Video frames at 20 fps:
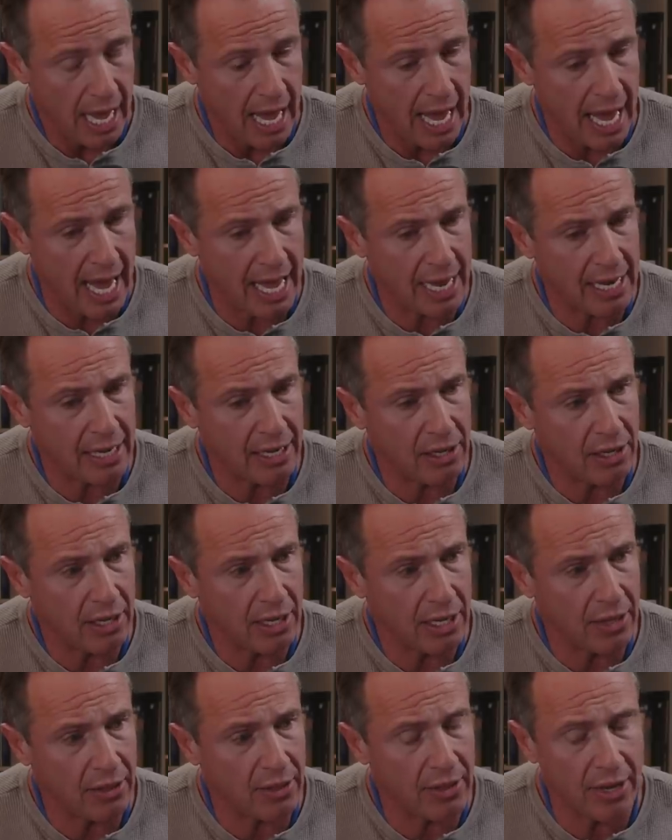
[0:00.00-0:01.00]
And
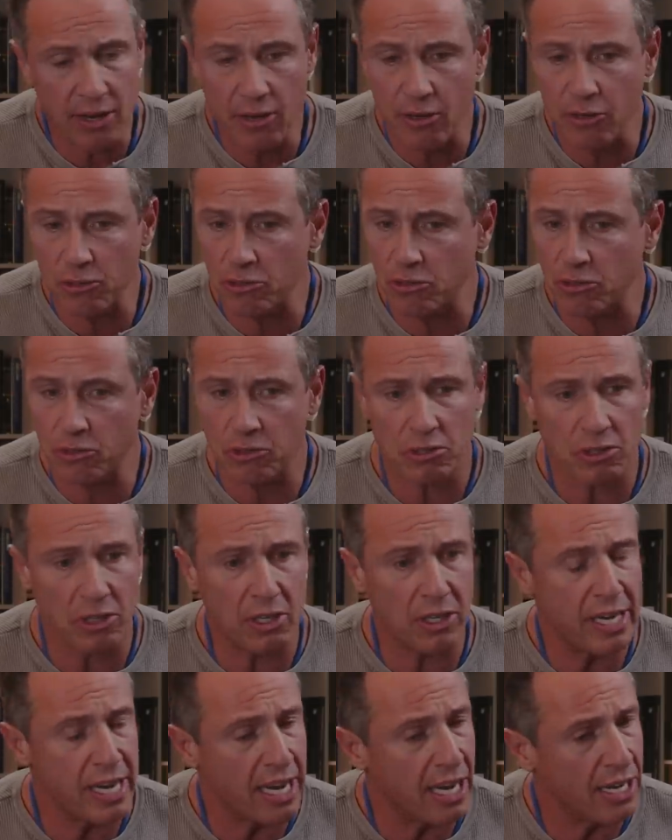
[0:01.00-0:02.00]
there's
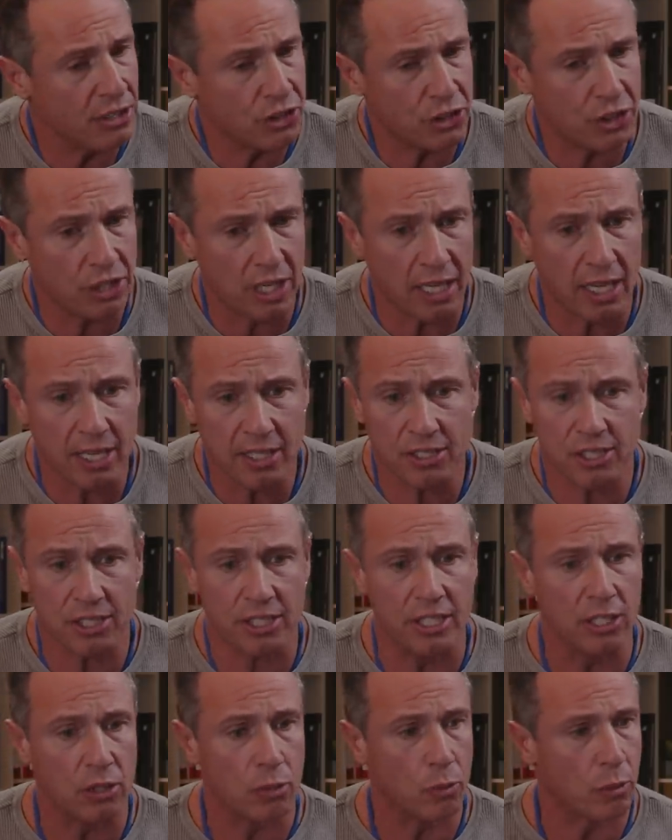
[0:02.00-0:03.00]
a nonchalance
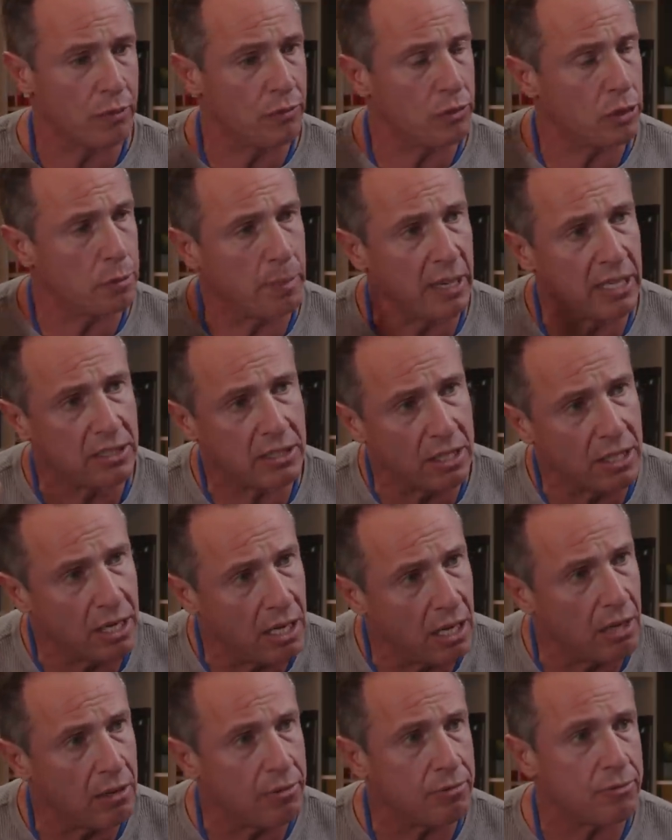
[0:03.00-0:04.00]
here. We've spent
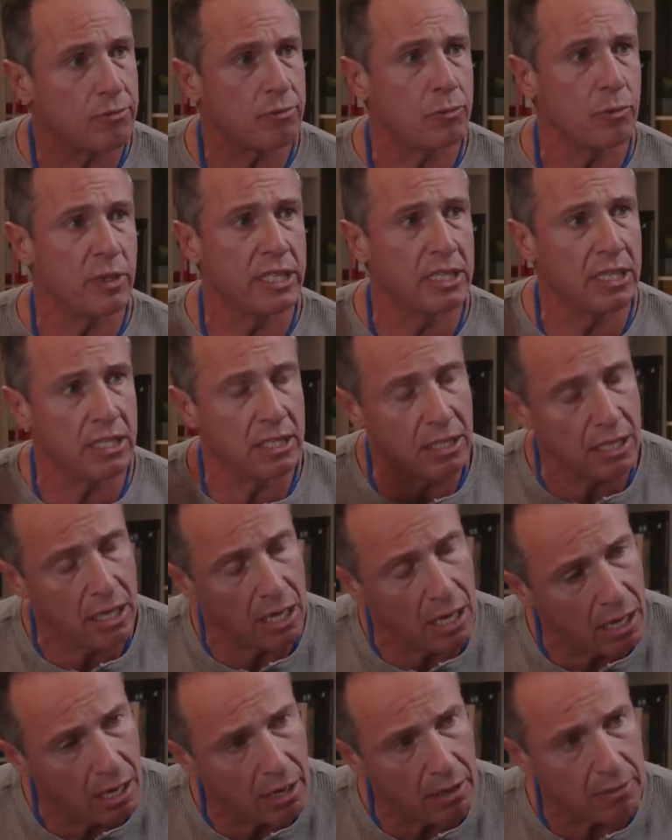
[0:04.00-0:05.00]
enough. We did
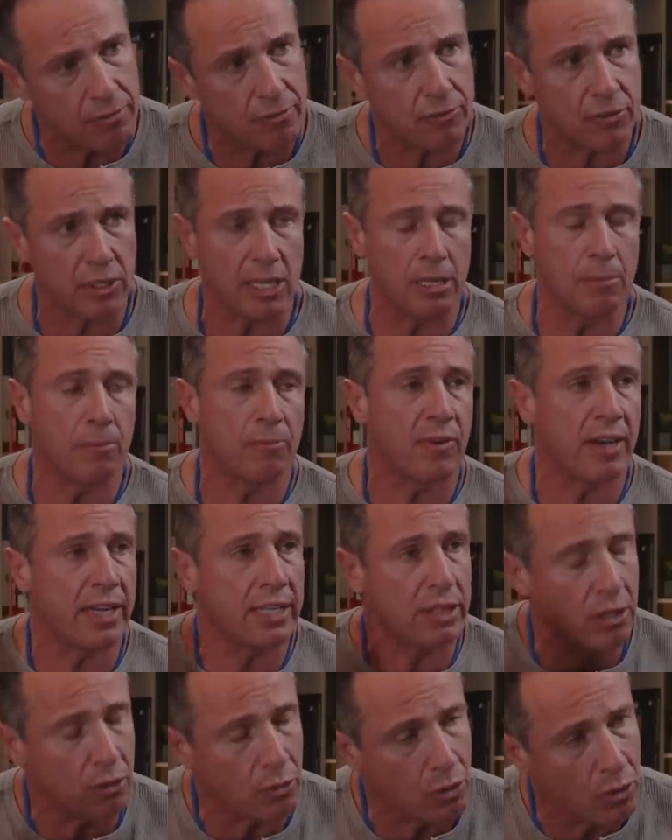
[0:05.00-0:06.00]
enough. Let them
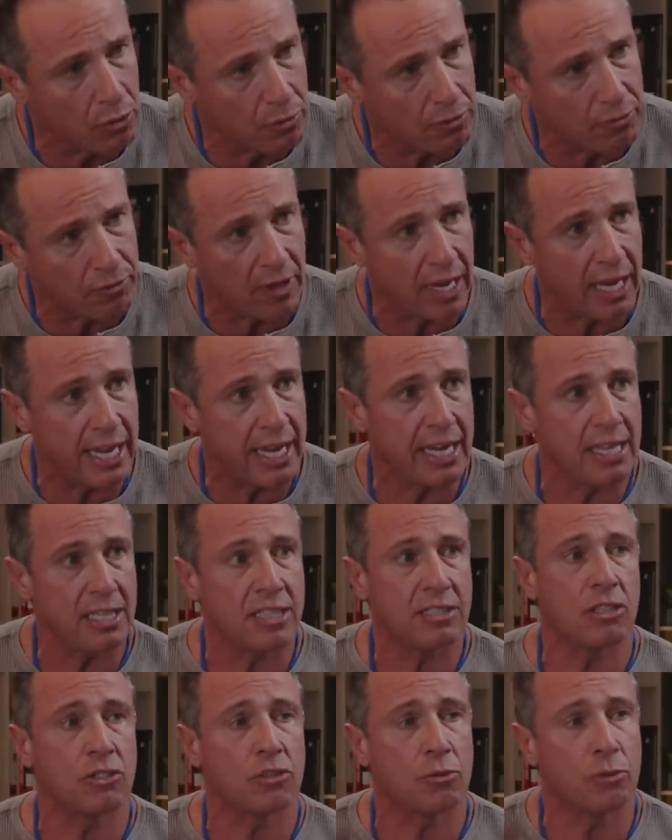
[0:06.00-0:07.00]
fight their own fight.
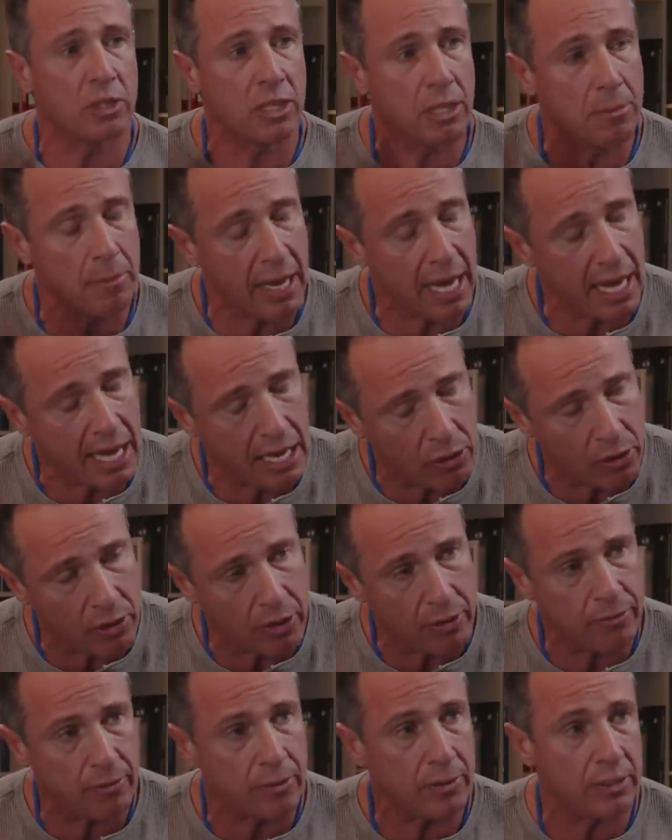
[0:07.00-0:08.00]
It doesn't really matter
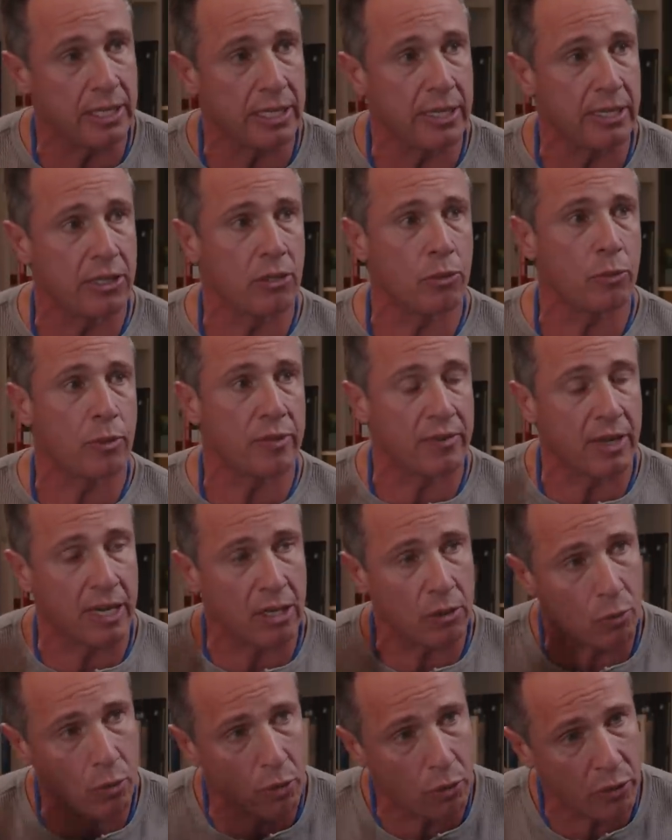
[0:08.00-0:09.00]
of here. We've got
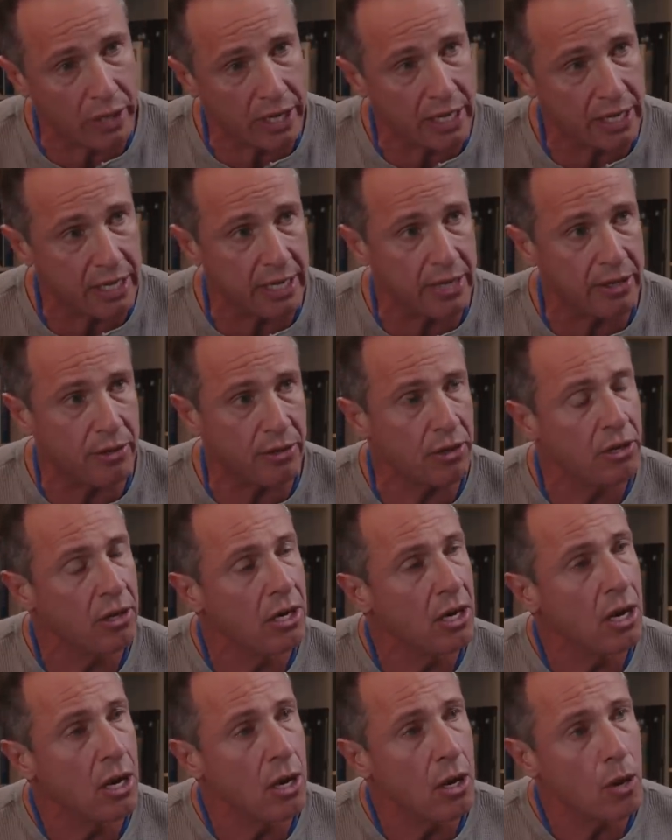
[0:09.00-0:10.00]
to worry here.
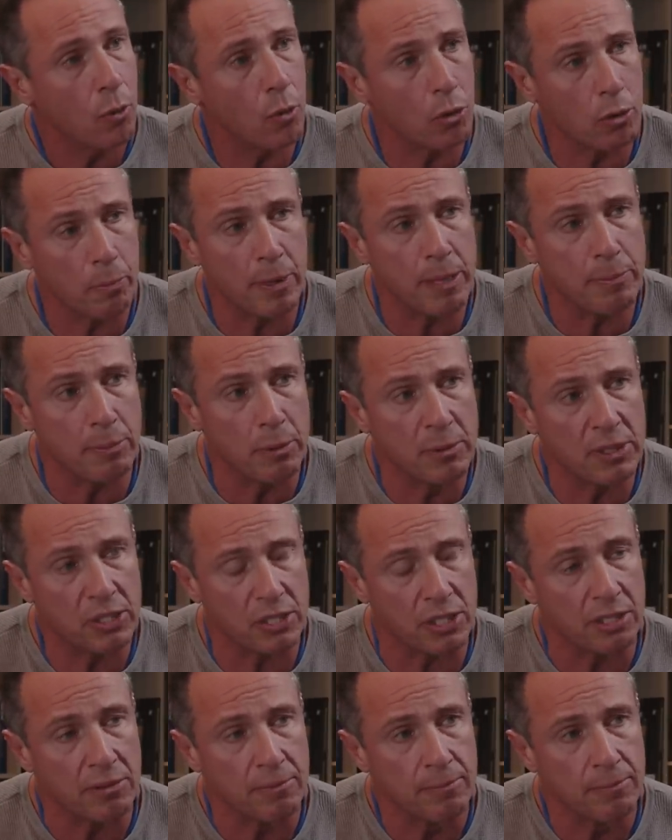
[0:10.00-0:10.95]
What are people missing?